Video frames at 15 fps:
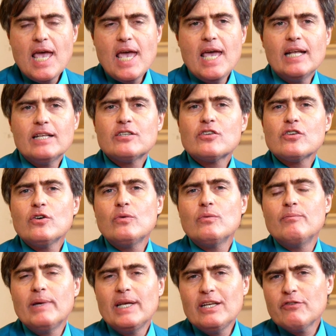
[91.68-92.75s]
And so
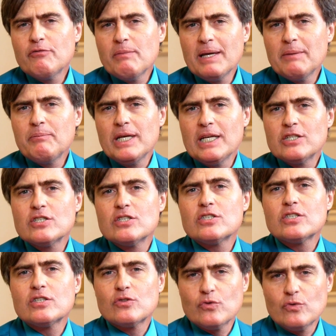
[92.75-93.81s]
many of my patients